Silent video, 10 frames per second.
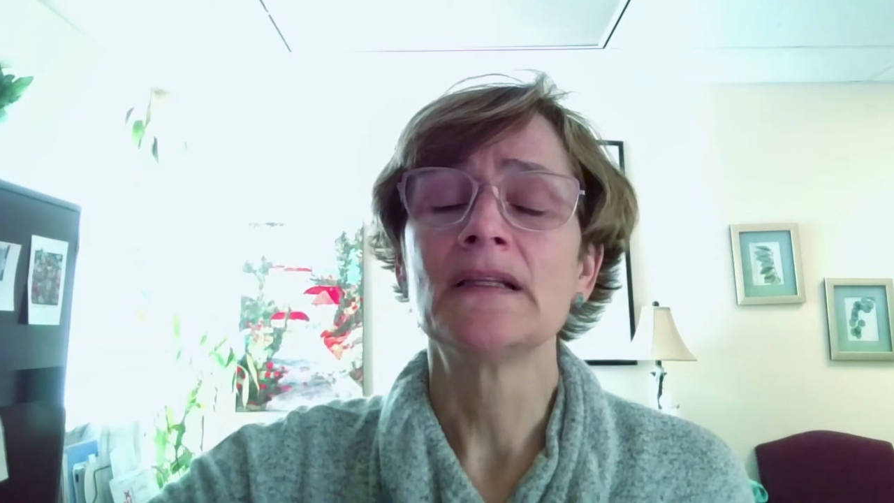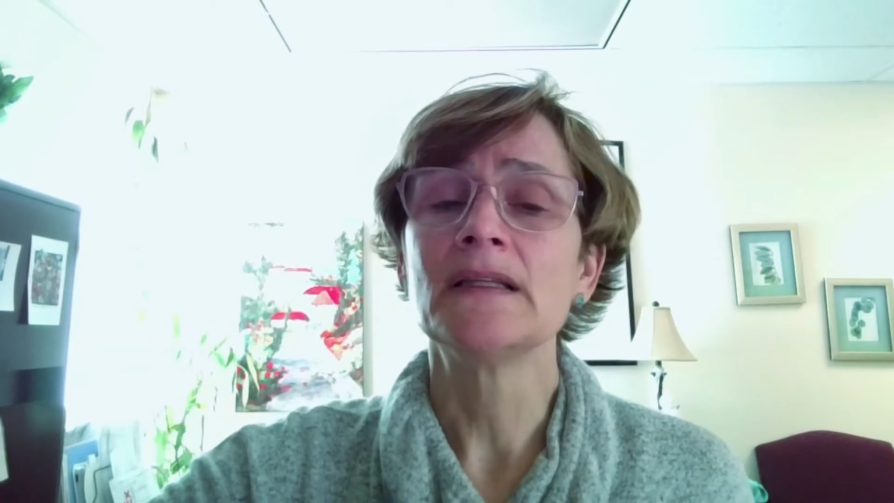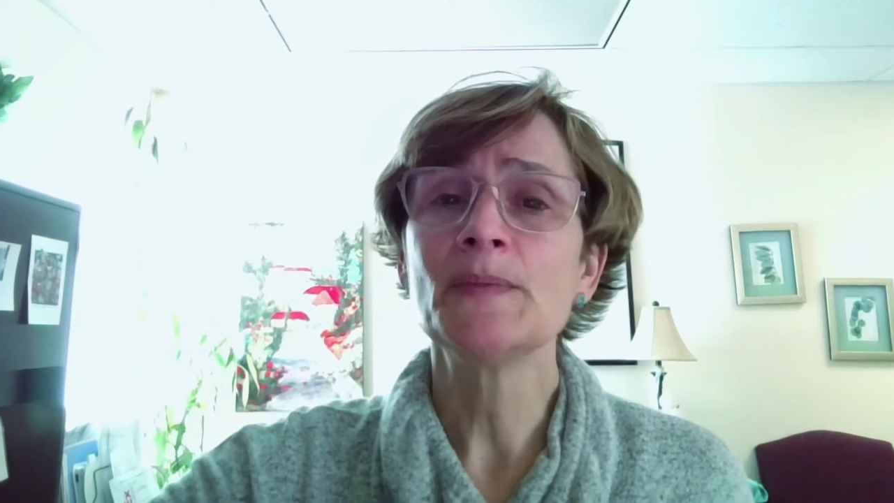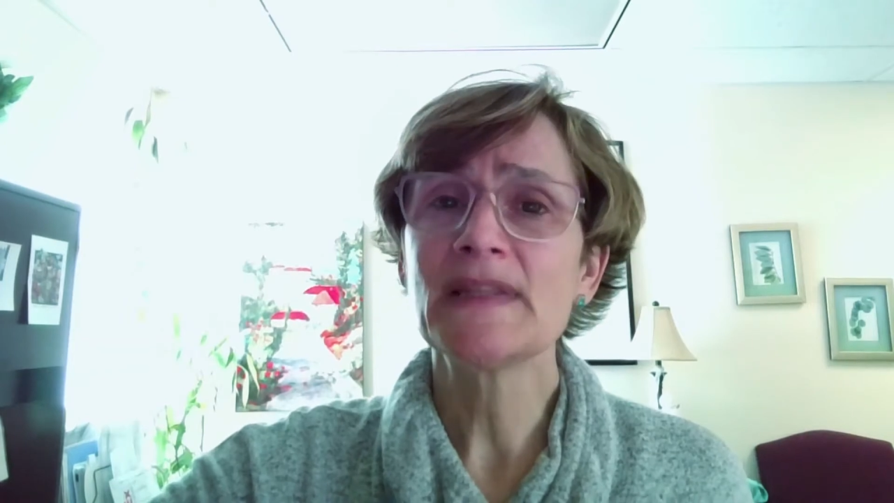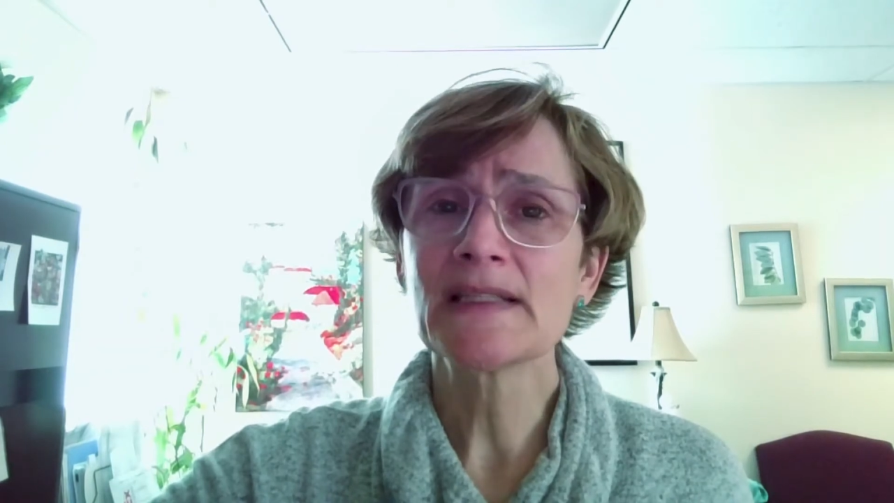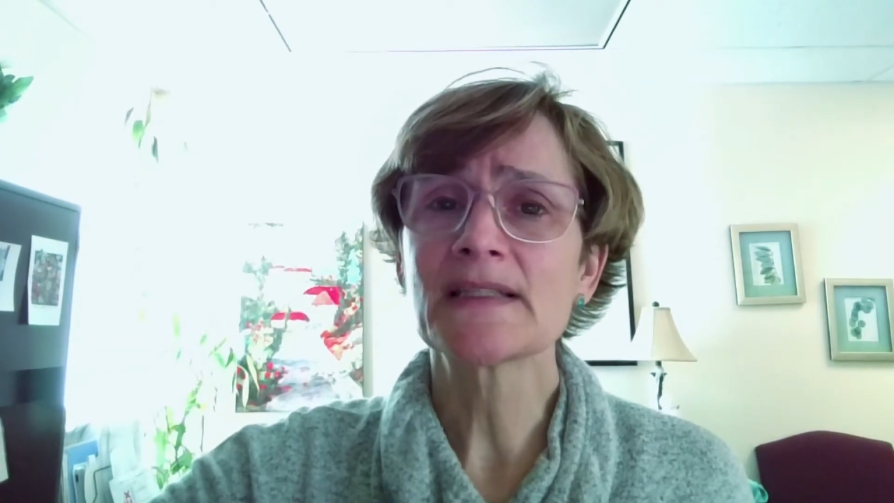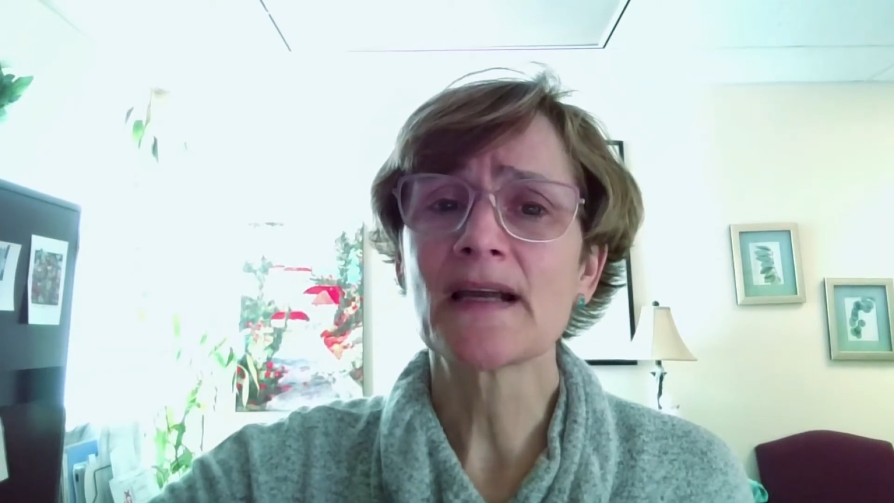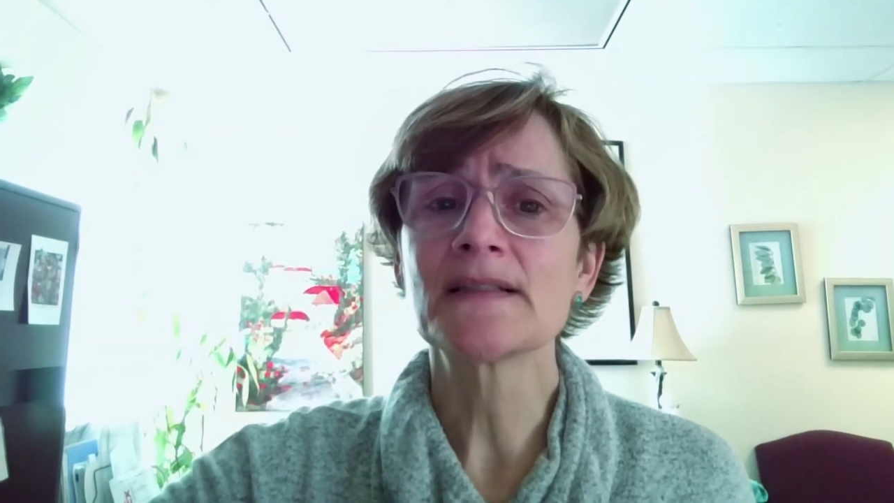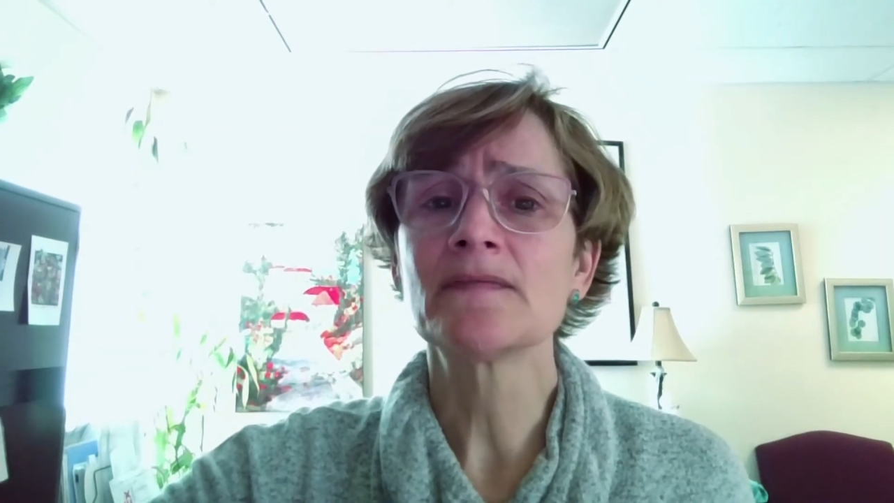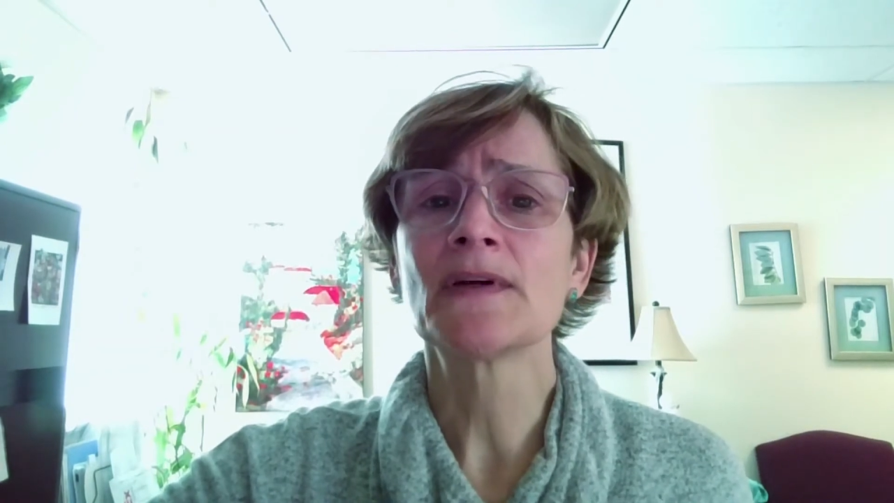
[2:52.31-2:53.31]
limit the
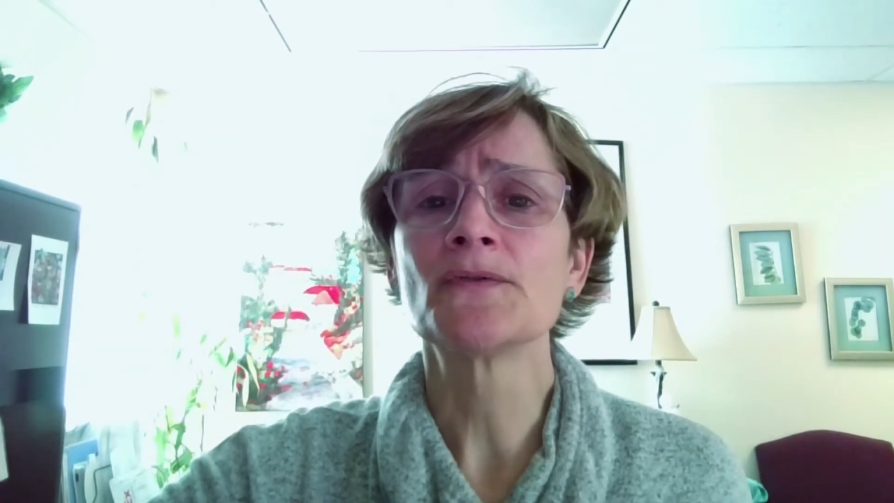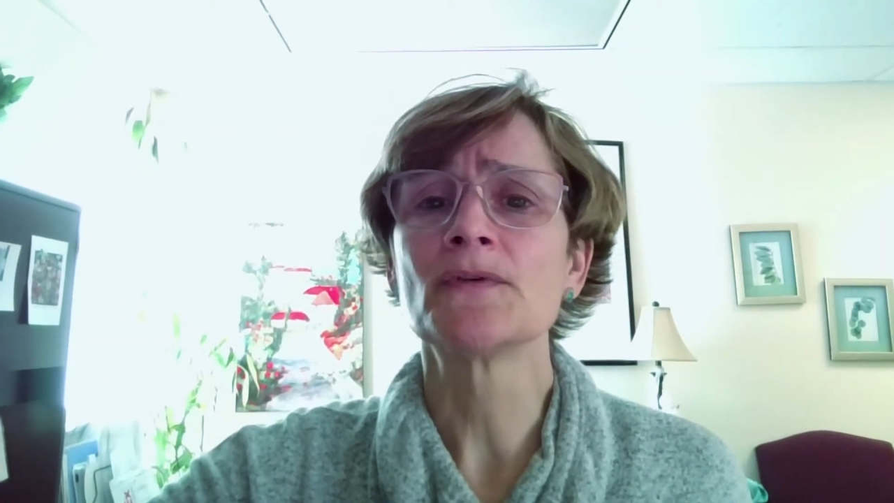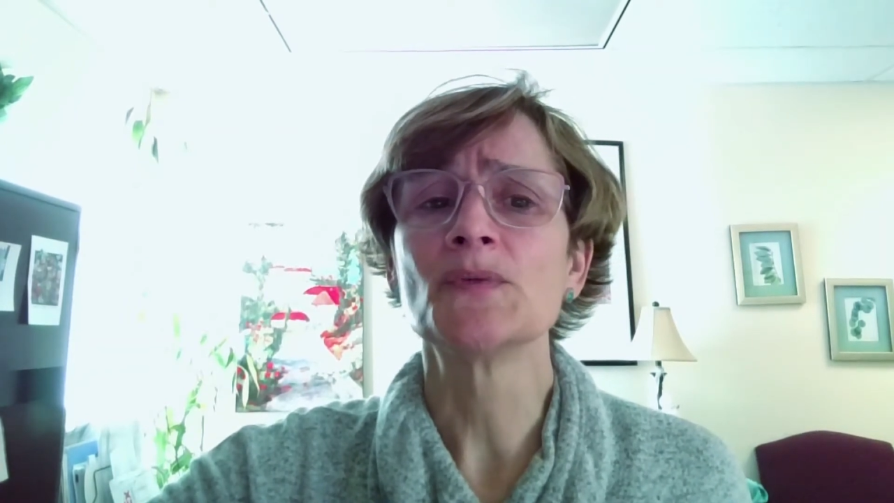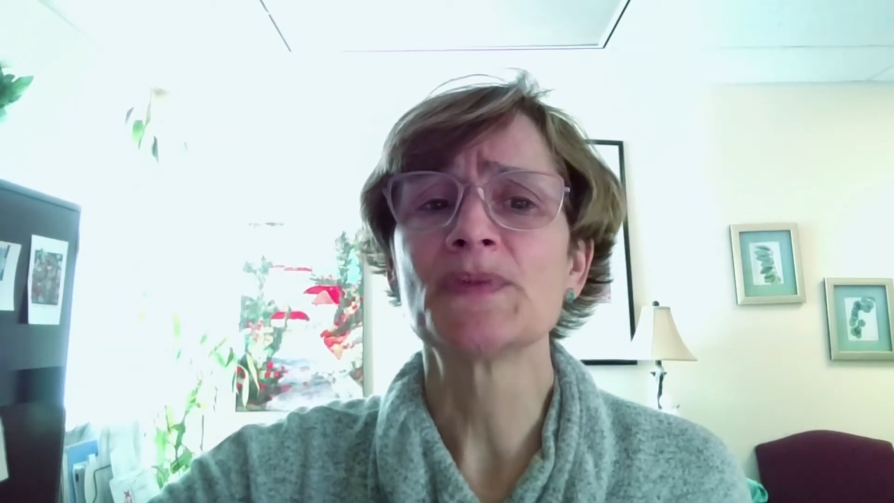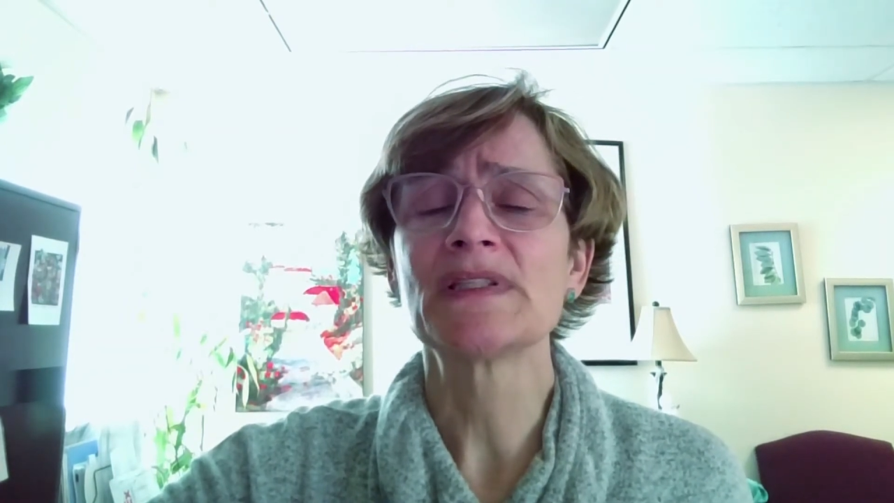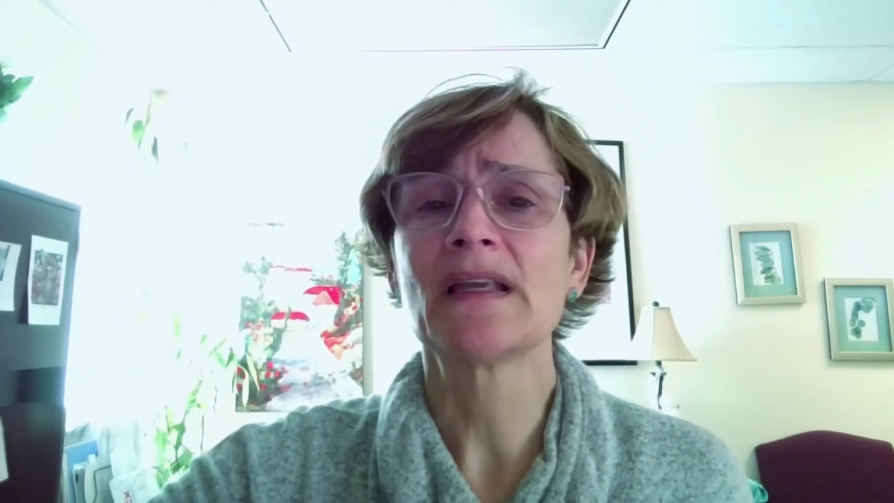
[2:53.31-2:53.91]
size of our groups,